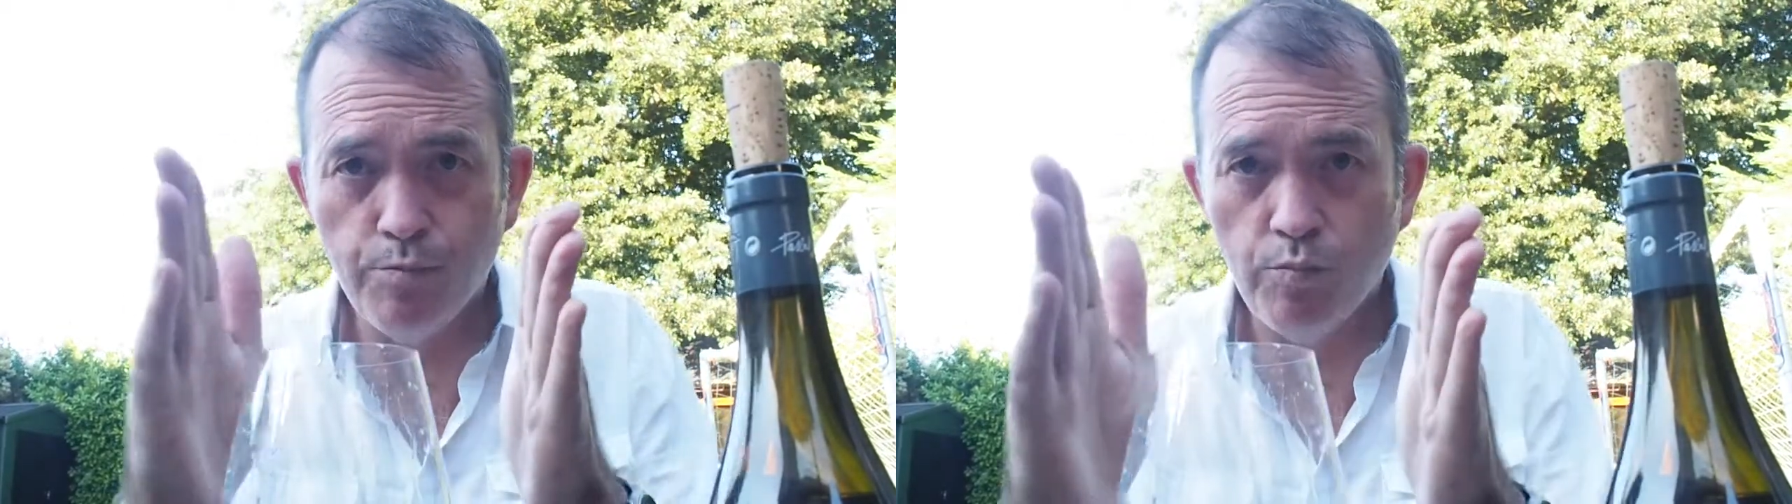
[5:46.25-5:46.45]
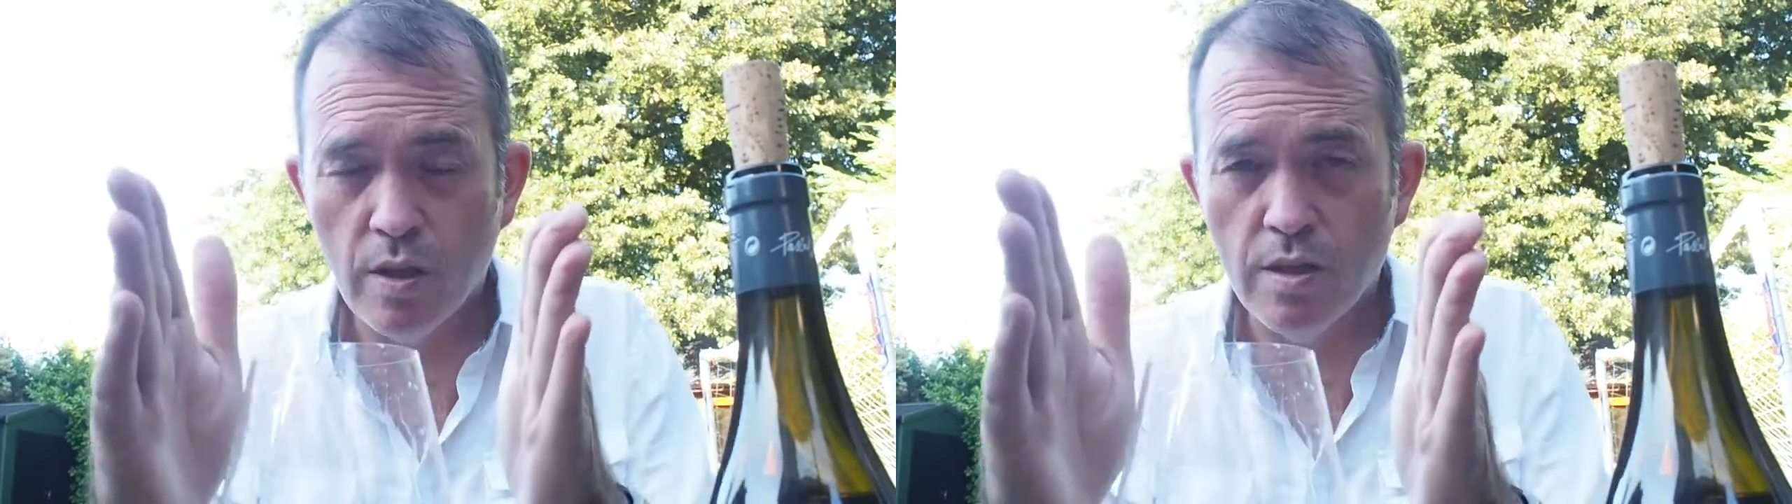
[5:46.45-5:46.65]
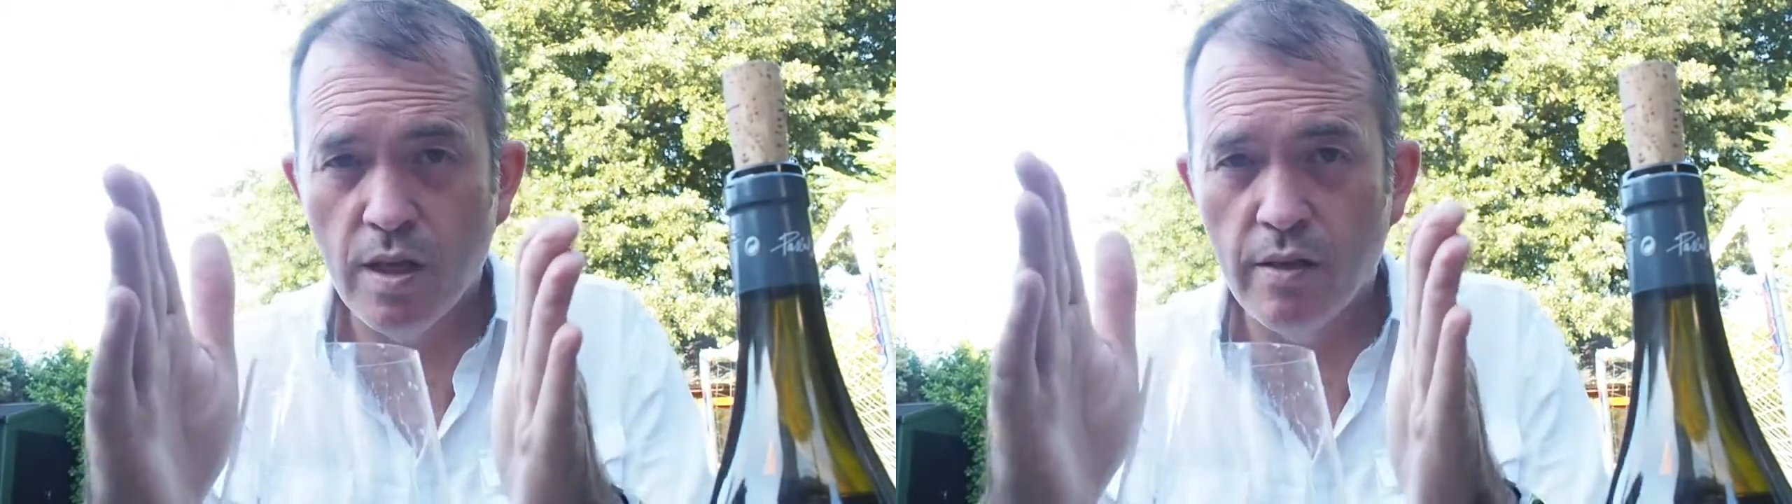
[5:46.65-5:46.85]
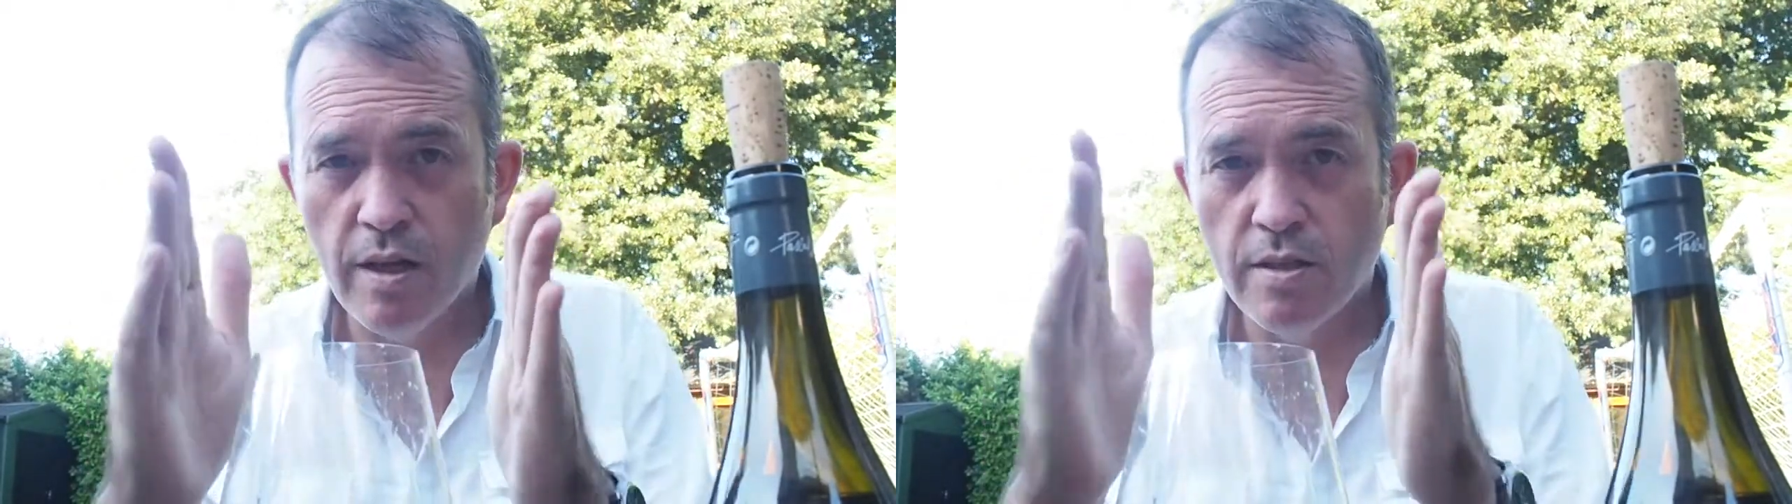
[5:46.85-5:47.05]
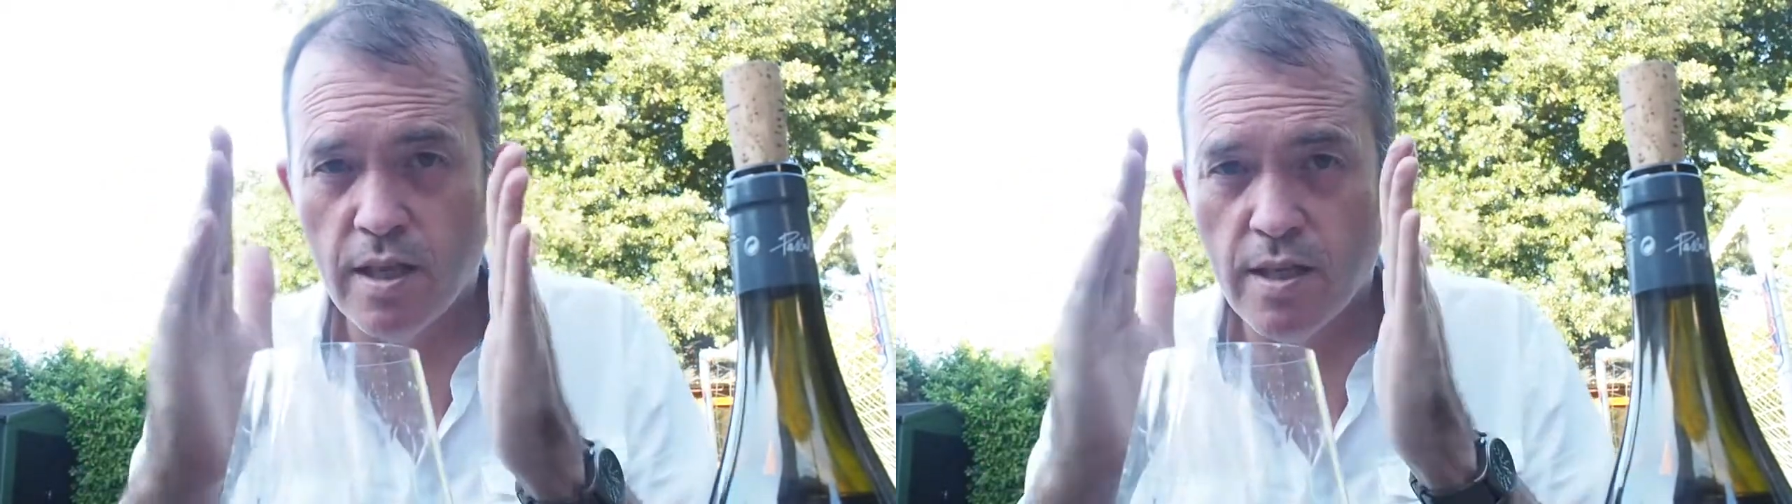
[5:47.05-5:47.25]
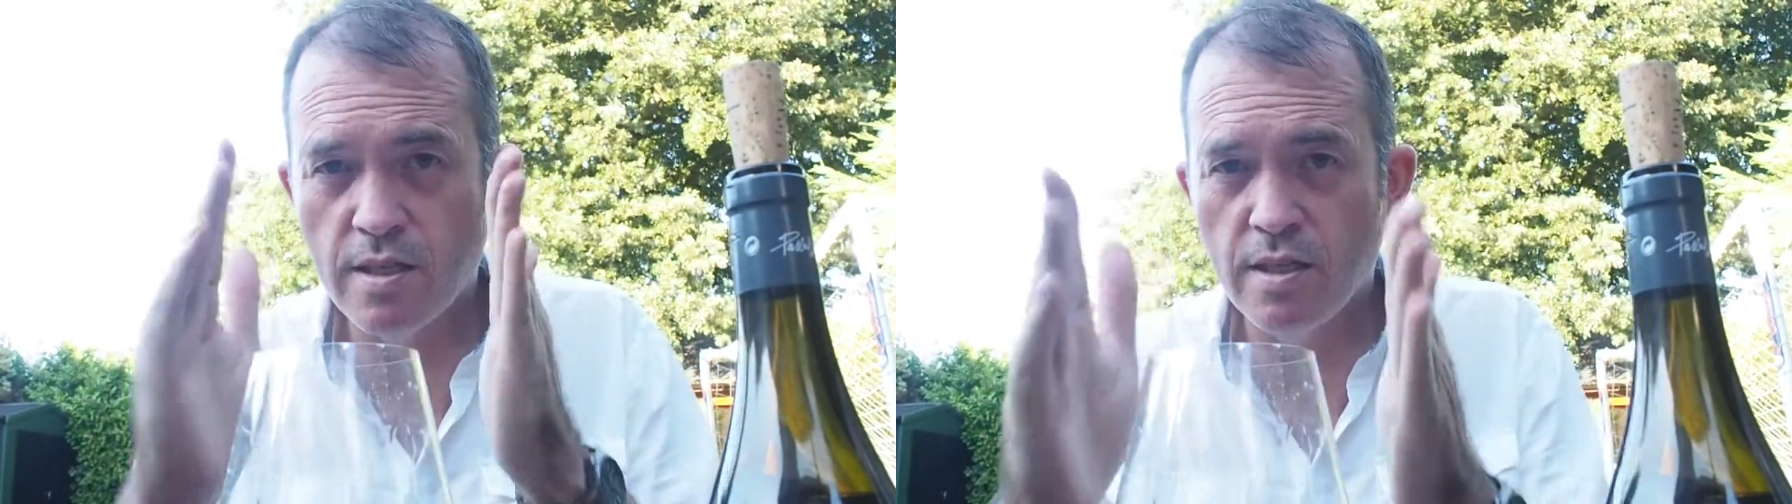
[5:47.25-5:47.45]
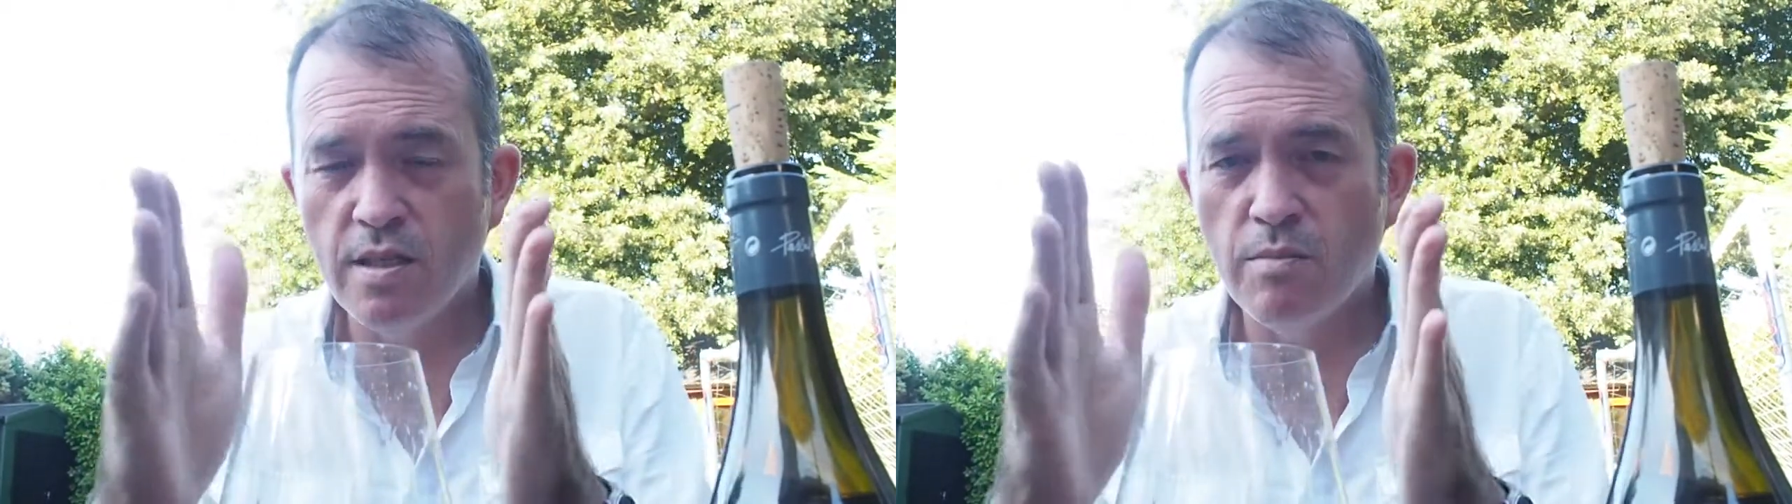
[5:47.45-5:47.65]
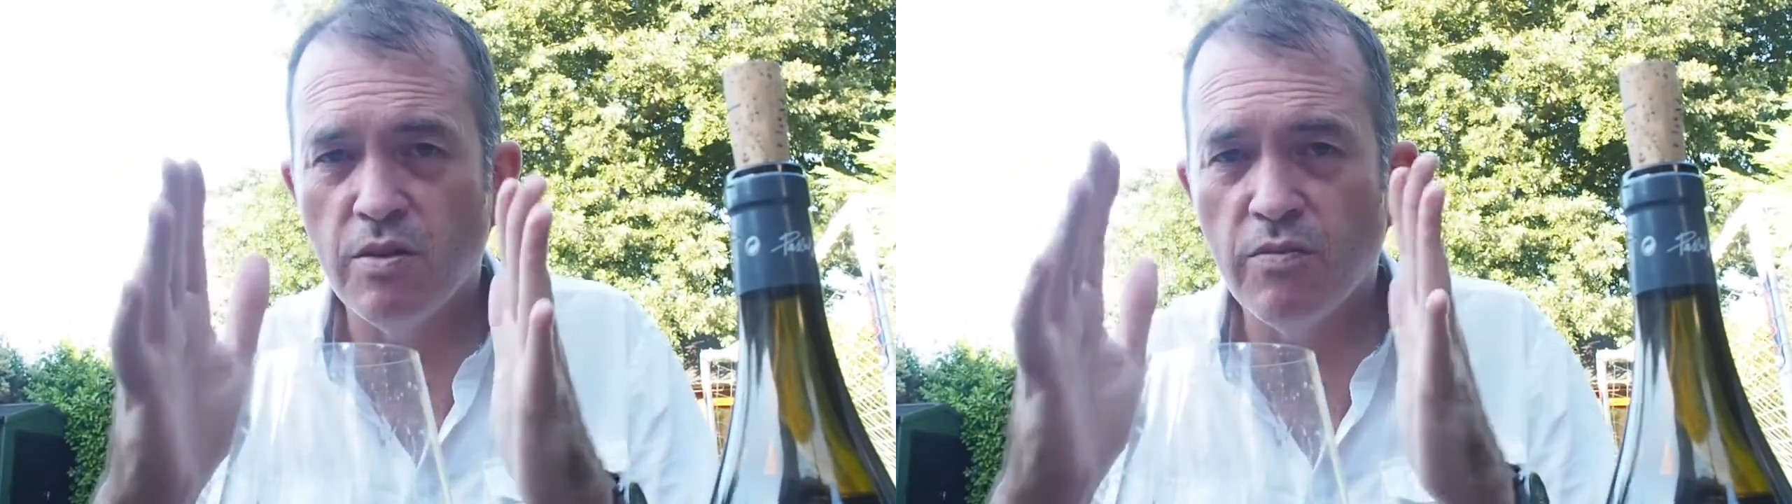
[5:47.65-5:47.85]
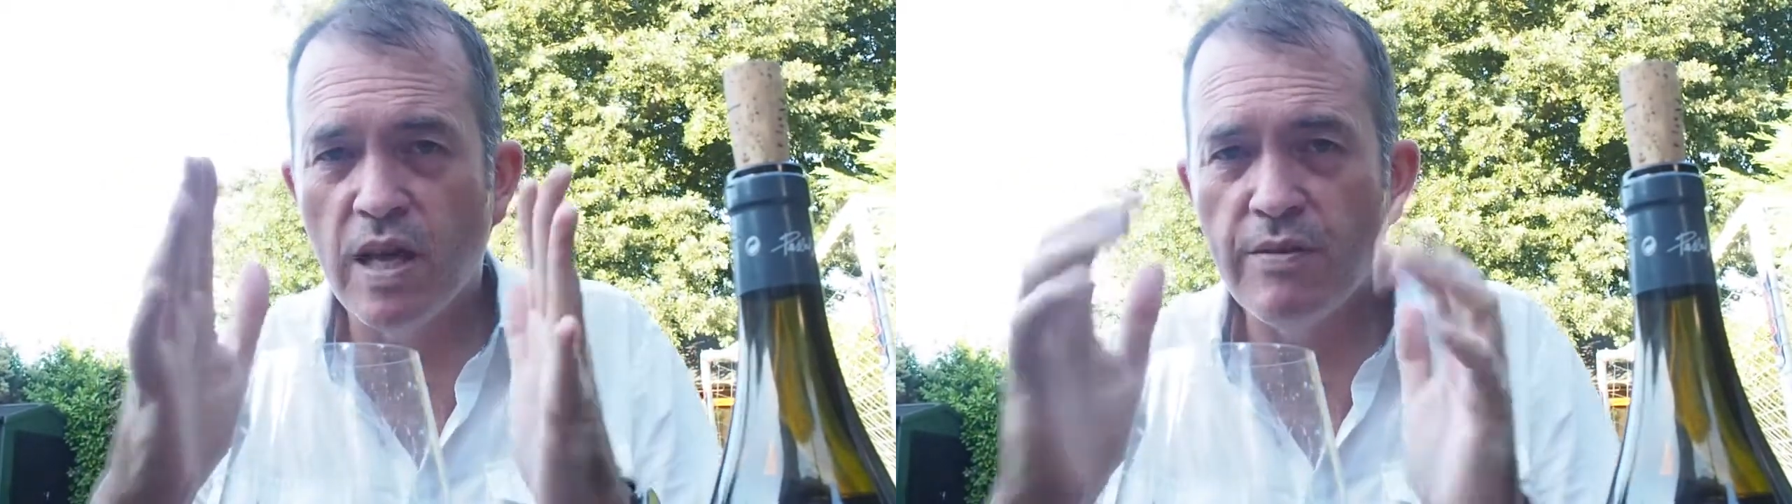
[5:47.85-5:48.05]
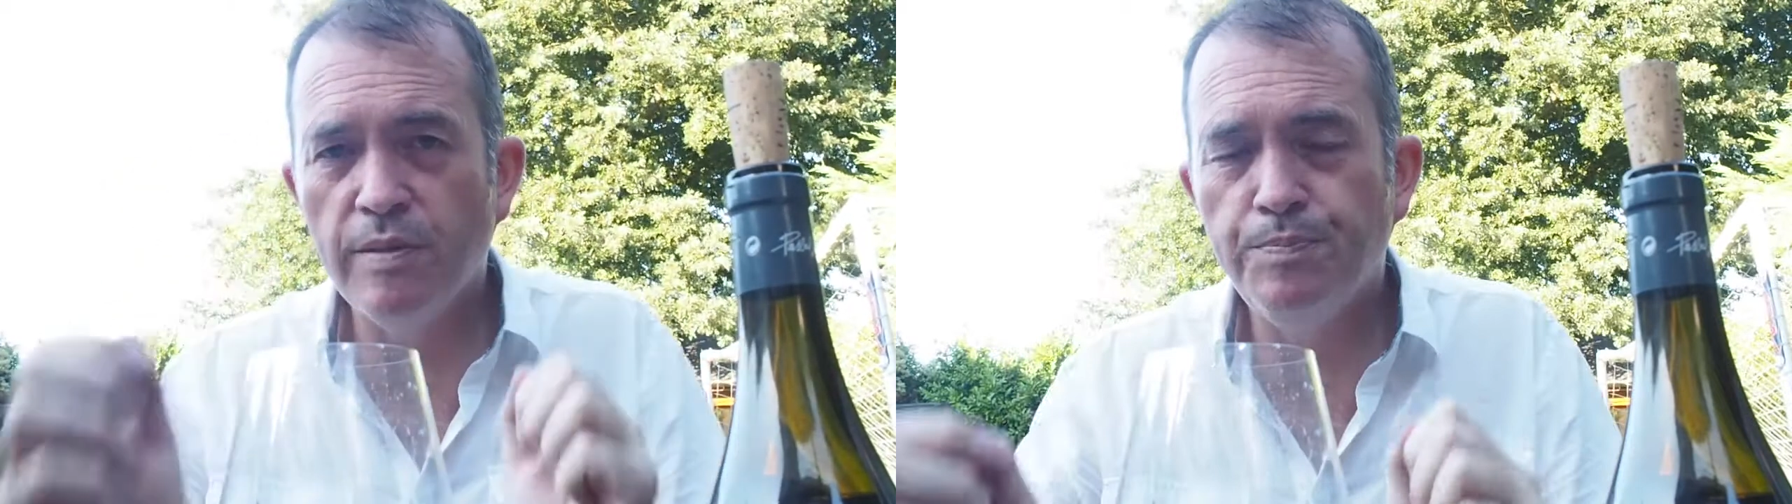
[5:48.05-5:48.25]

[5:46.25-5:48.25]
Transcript: It kind of goes like this in terms of the flavour.